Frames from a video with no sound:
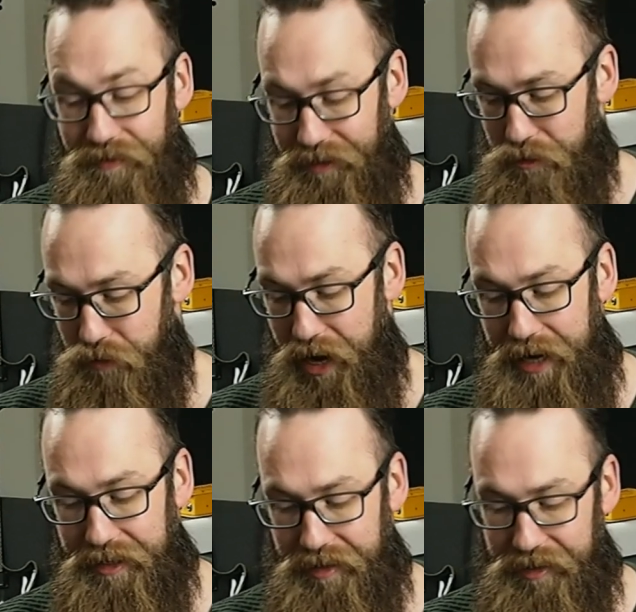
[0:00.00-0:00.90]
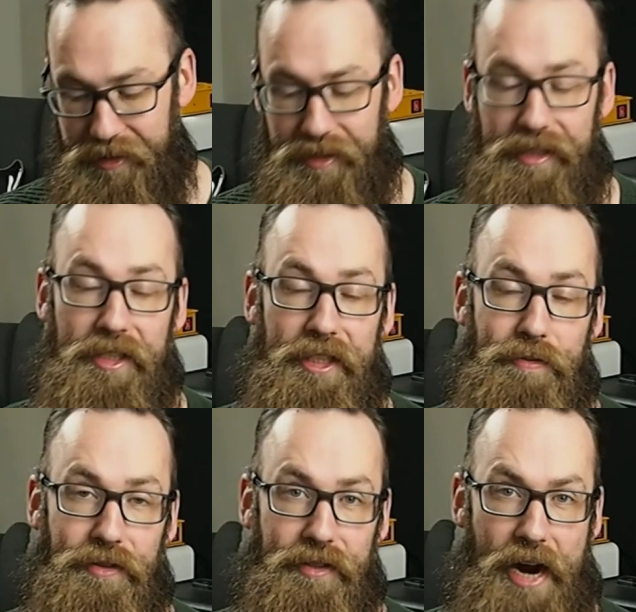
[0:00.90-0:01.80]
the white
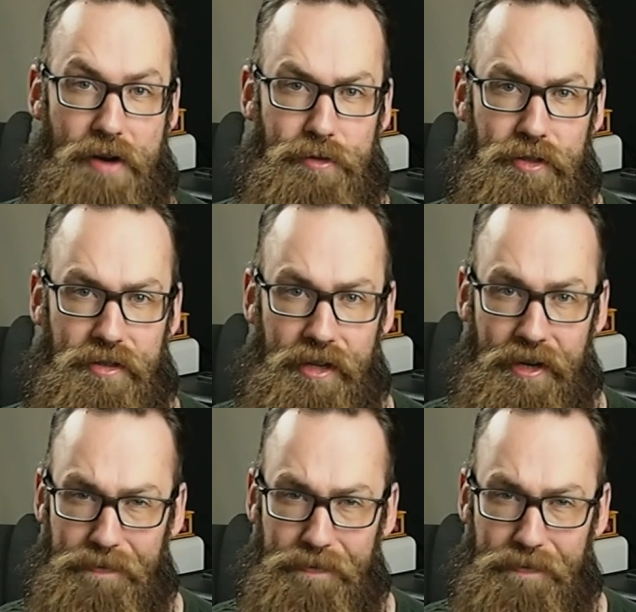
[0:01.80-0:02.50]
EC1000,